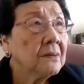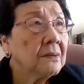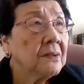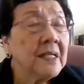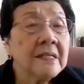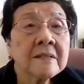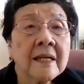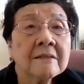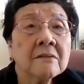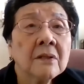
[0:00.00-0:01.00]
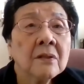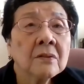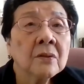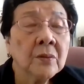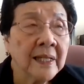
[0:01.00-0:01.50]
these can
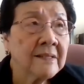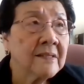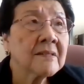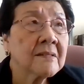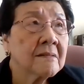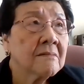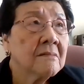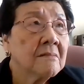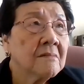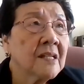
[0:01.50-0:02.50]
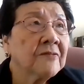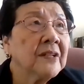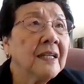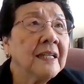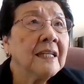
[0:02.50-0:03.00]
coexist
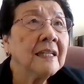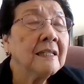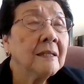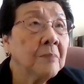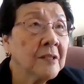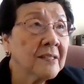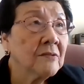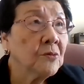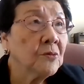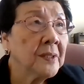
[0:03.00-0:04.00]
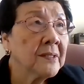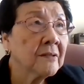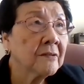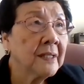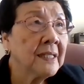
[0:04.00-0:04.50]
definitely in the person who is
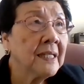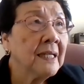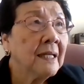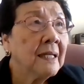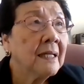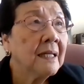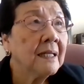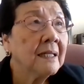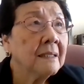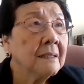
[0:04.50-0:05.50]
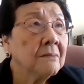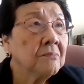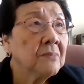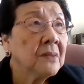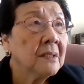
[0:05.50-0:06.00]
already uh,
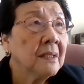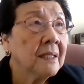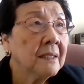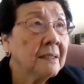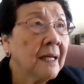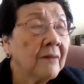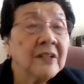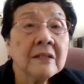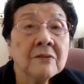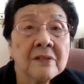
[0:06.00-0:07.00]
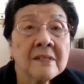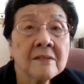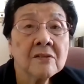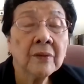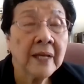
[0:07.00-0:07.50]
having a risk,
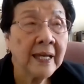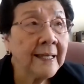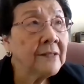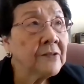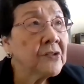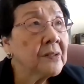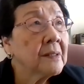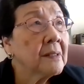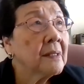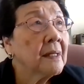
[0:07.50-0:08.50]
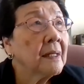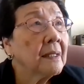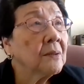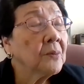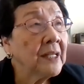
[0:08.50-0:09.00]
your age,
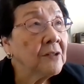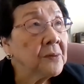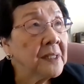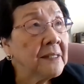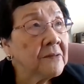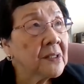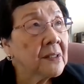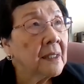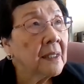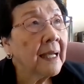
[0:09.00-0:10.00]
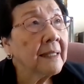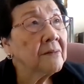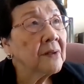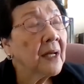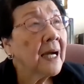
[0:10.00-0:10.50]
the way you eat.
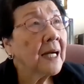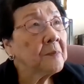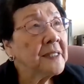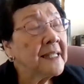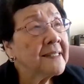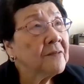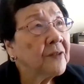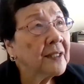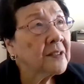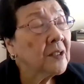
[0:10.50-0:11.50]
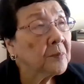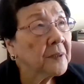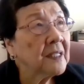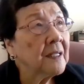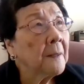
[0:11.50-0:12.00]
And hypertensive
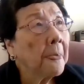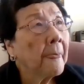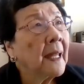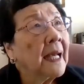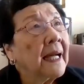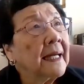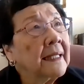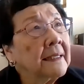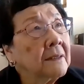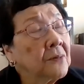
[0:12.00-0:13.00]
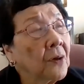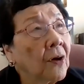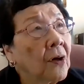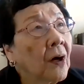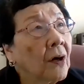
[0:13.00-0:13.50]
retinopathy, uh,
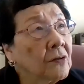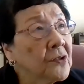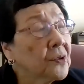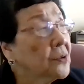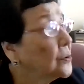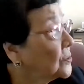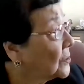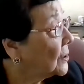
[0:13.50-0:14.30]
also